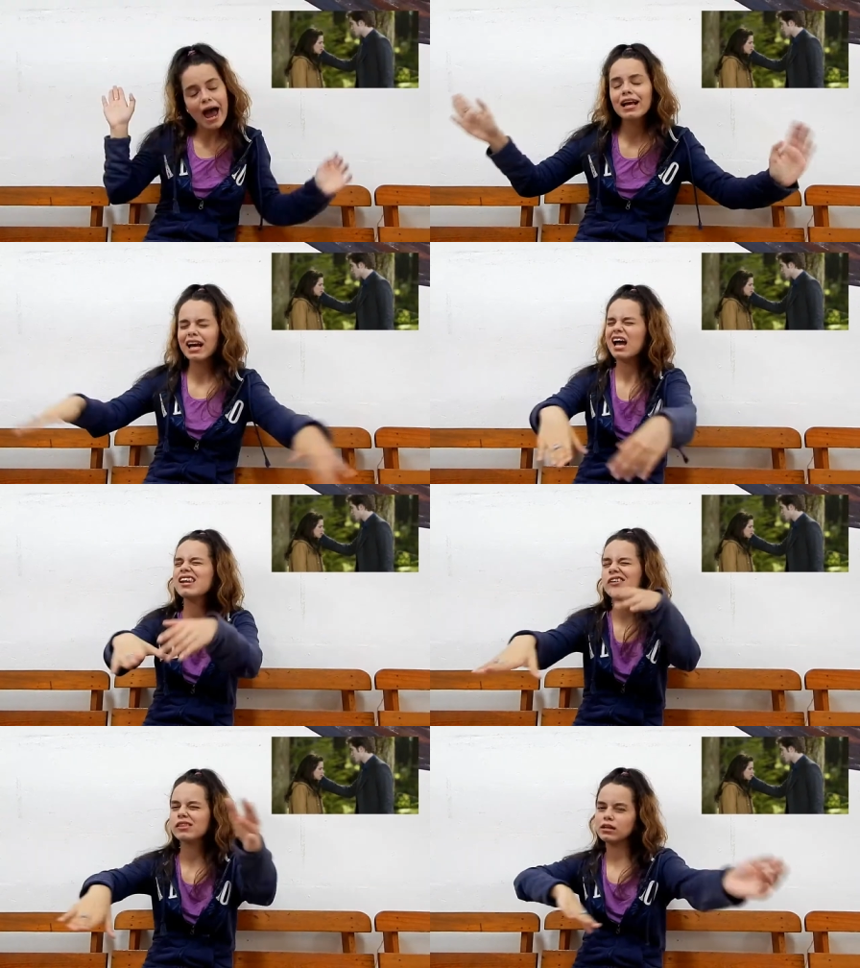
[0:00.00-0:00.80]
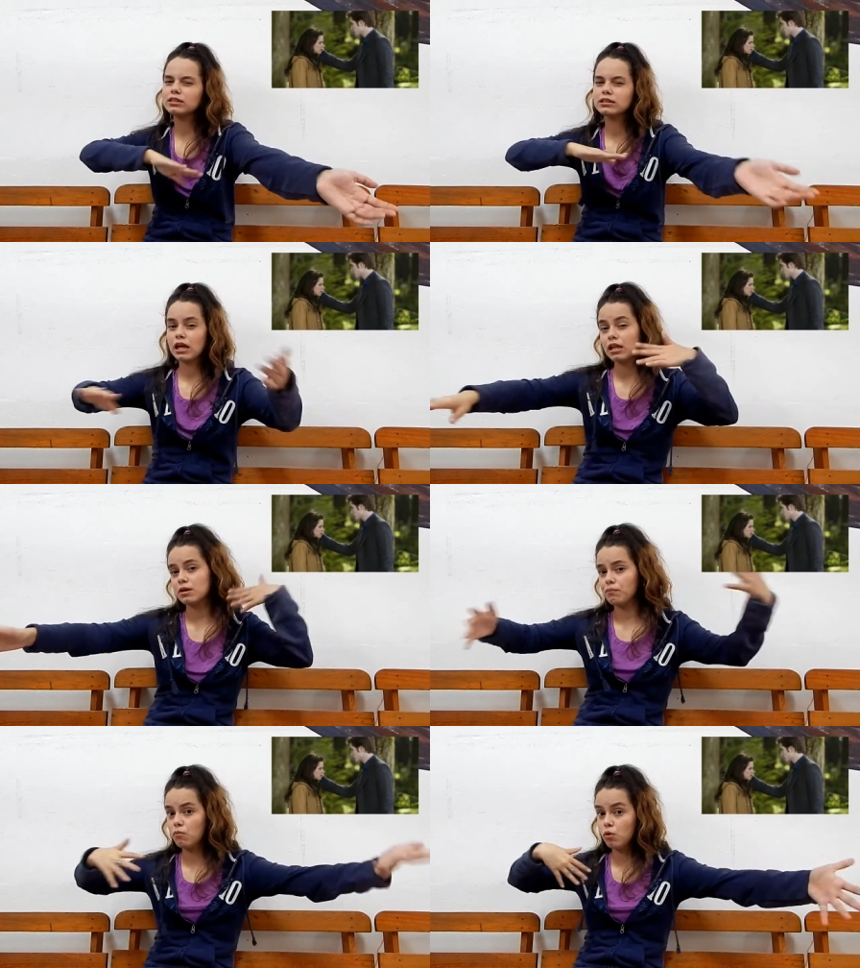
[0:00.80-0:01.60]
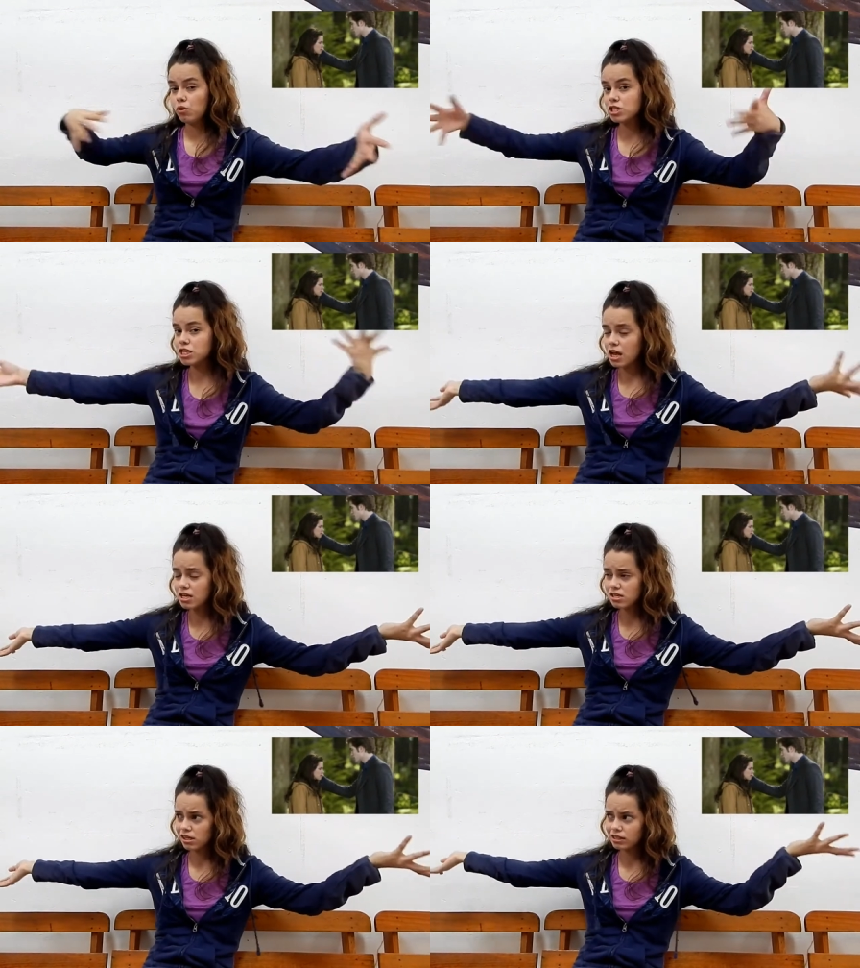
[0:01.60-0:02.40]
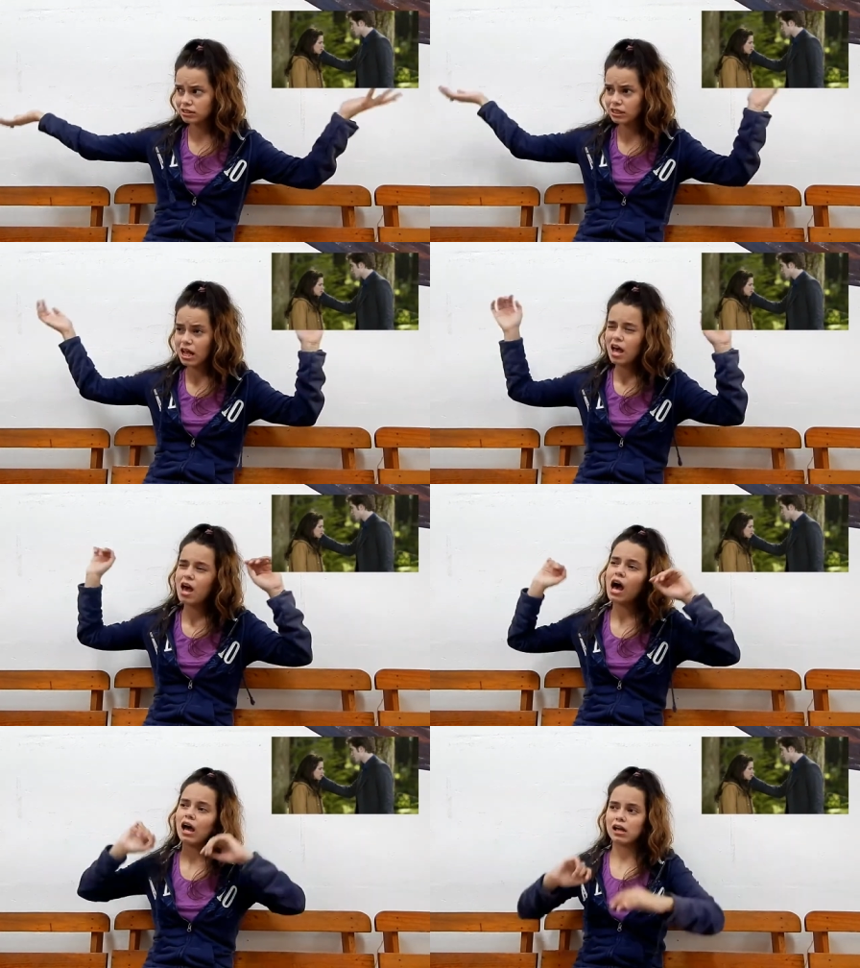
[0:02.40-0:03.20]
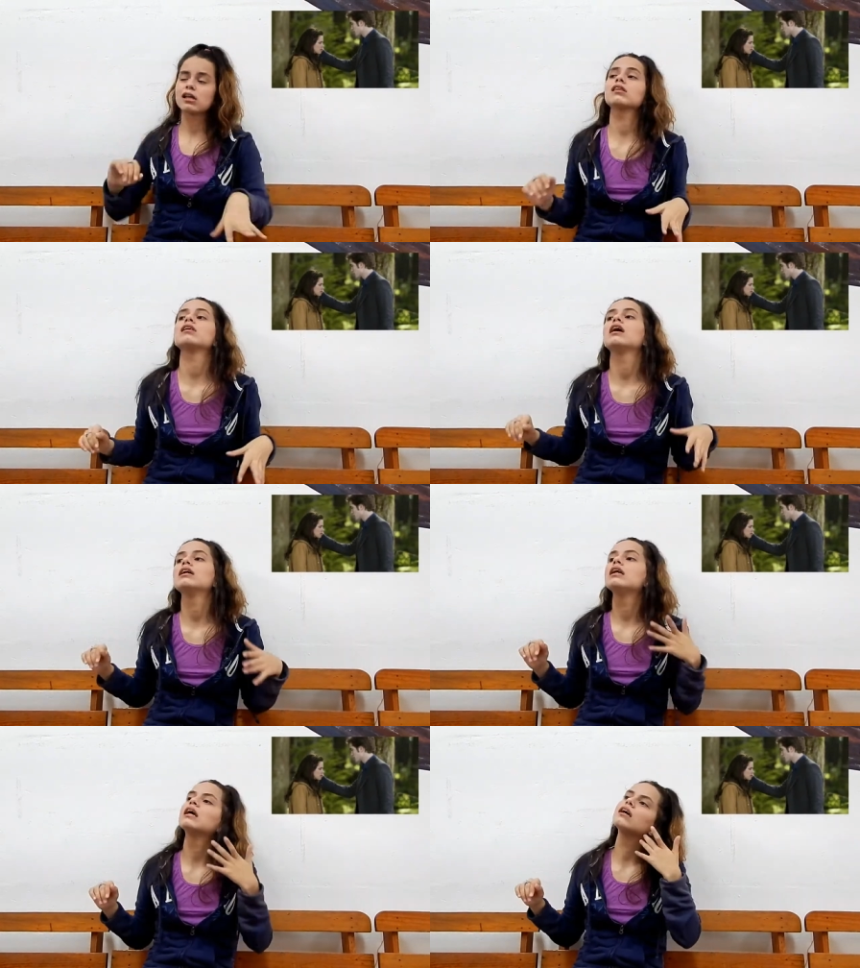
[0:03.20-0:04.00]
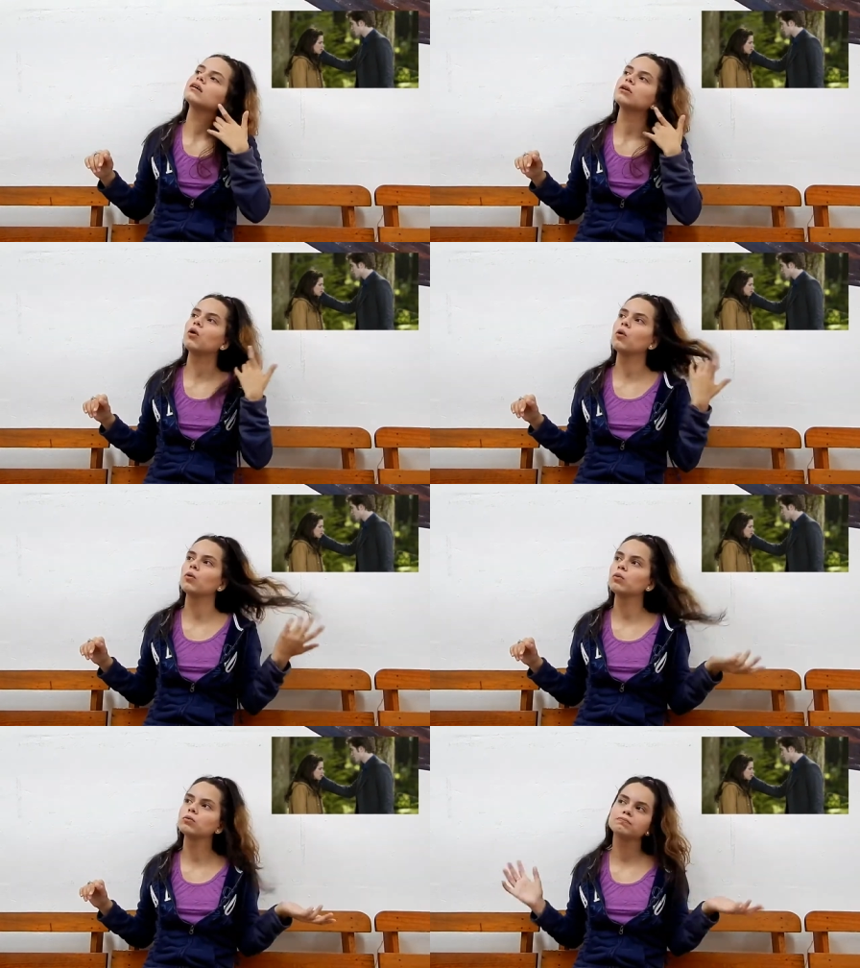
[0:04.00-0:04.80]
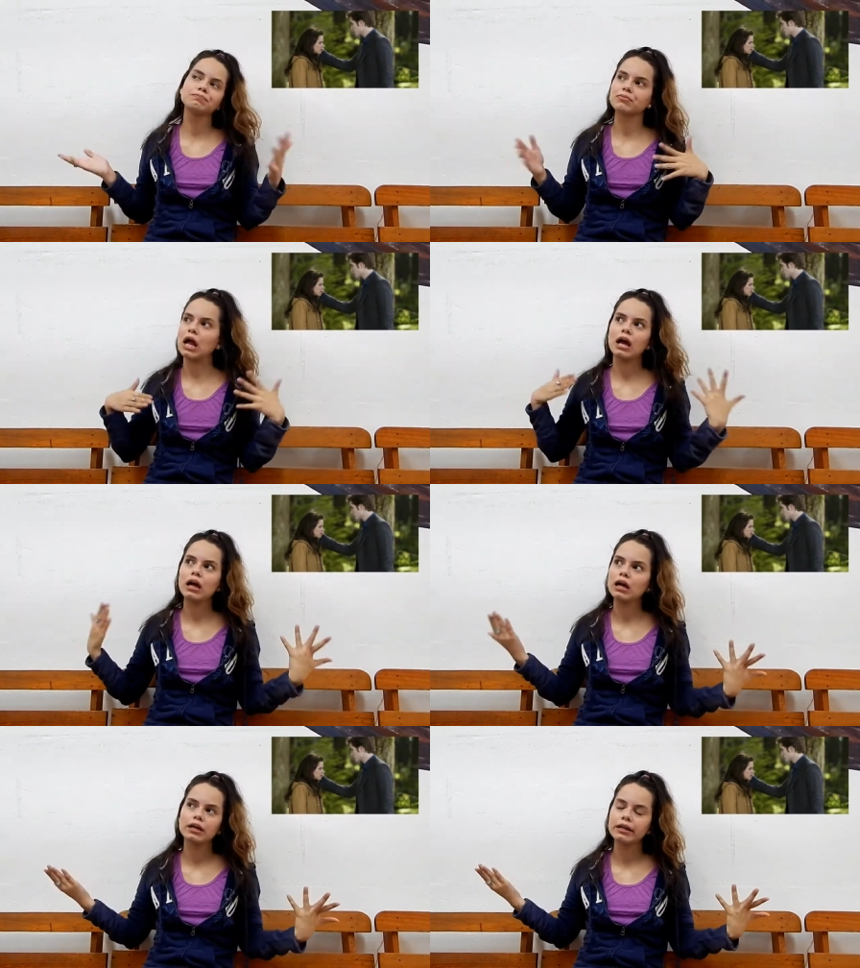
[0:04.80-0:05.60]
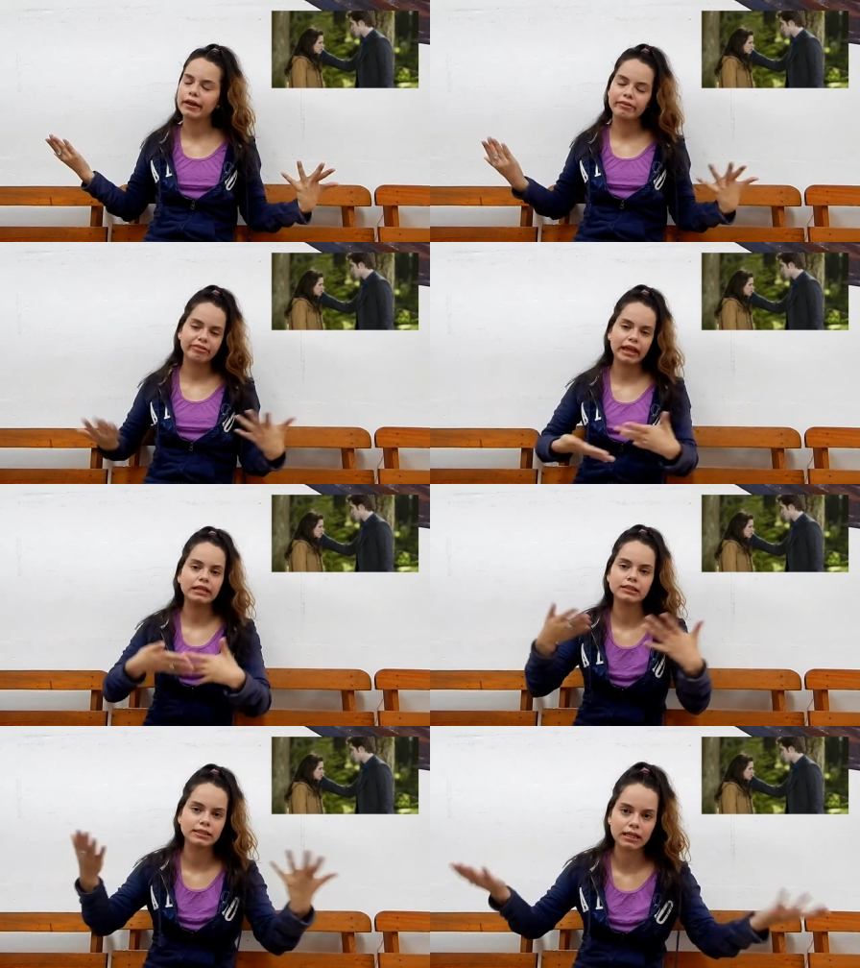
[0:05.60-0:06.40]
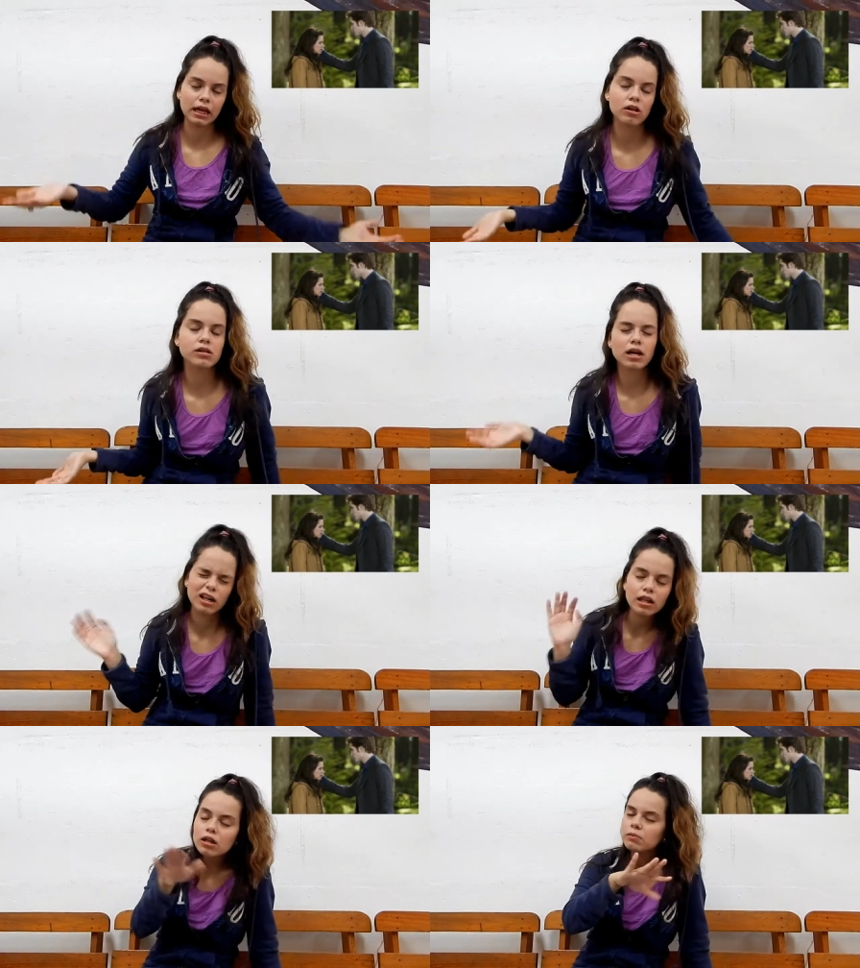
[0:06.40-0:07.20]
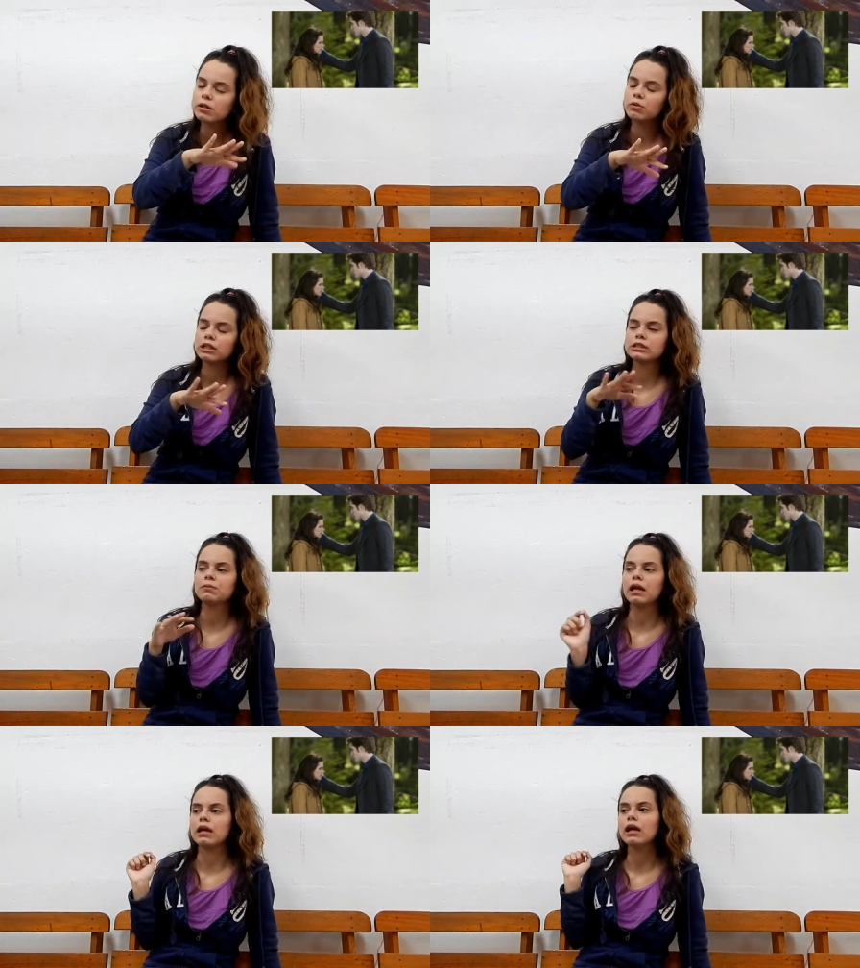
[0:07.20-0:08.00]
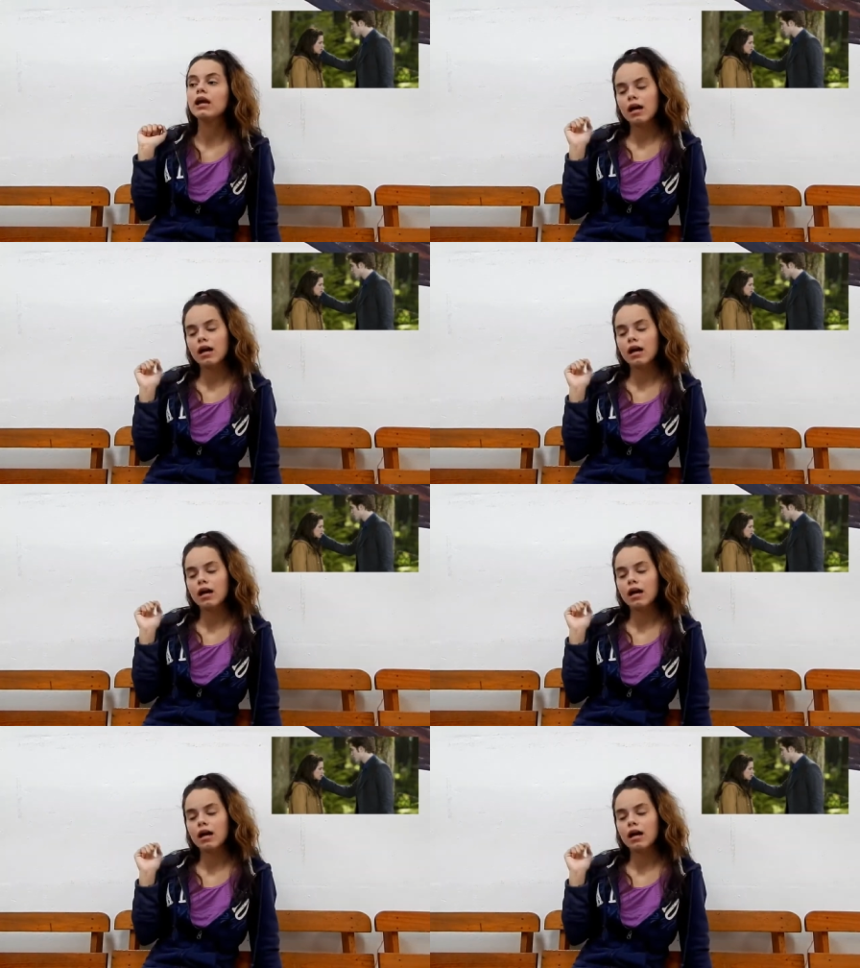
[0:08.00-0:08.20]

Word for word: can kinda understand the mood changes and the whole things that he does are a little bit more explained.